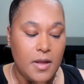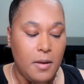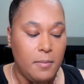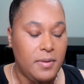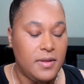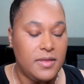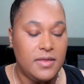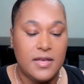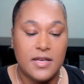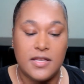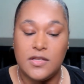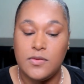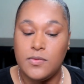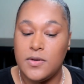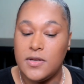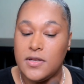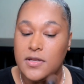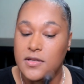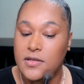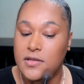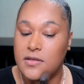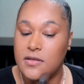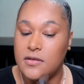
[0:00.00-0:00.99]
But this
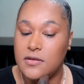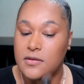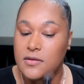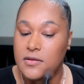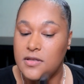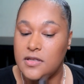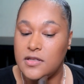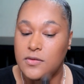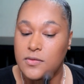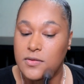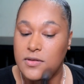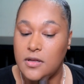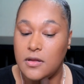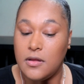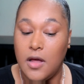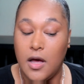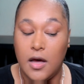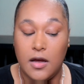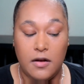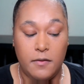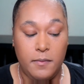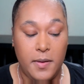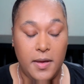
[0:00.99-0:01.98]
was a
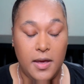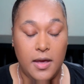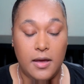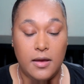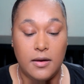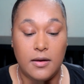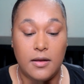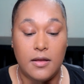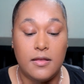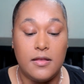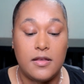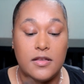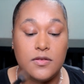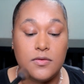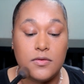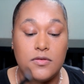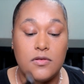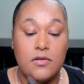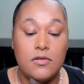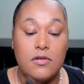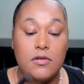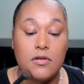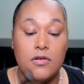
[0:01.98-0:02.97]
lot of pain, and this was
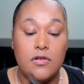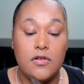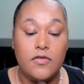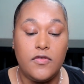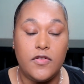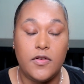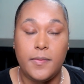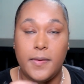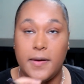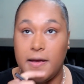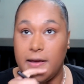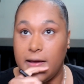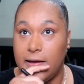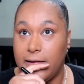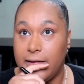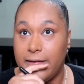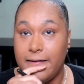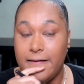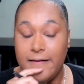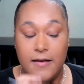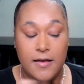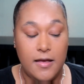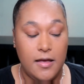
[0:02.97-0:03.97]
all over
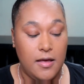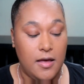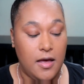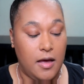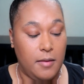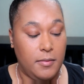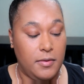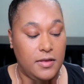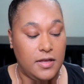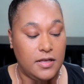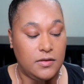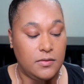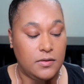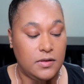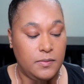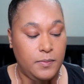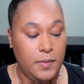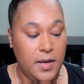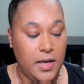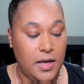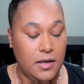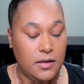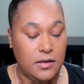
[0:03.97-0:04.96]
pain. I mean, this was
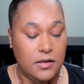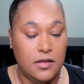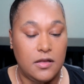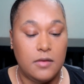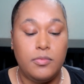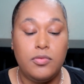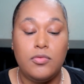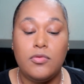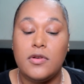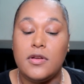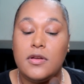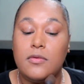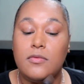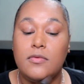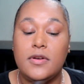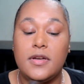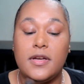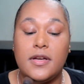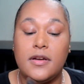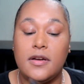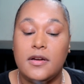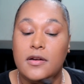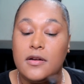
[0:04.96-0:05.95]
pain to the point
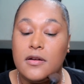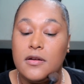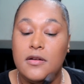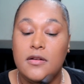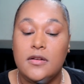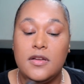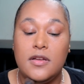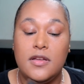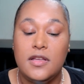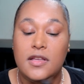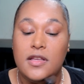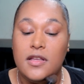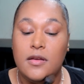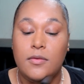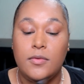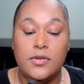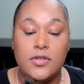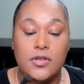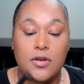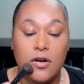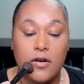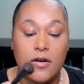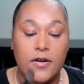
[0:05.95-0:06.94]
where it
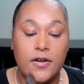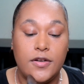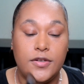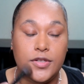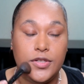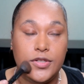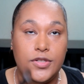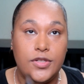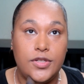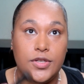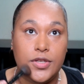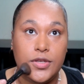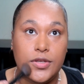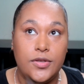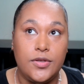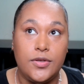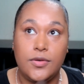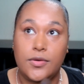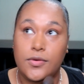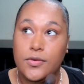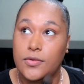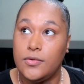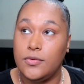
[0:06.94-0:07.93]
was hard
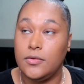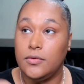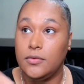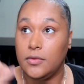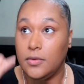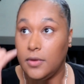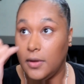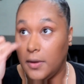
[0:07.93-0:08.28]
to